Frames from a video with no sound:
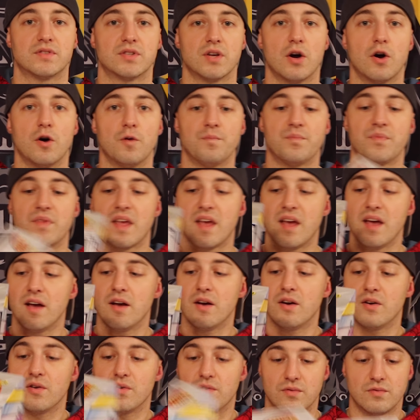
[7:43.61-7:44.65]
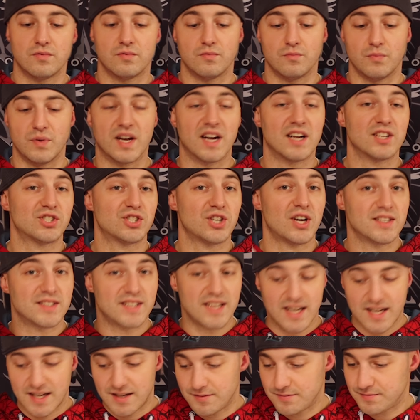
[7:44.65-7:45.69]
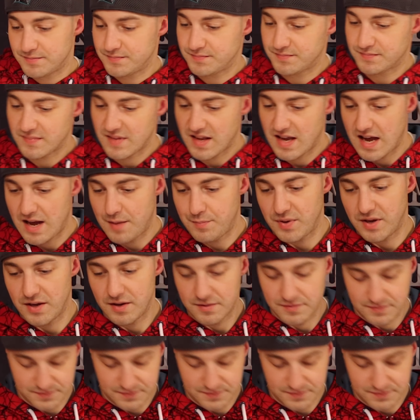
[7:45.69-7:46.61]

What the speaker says: So we got Shantae. Happy.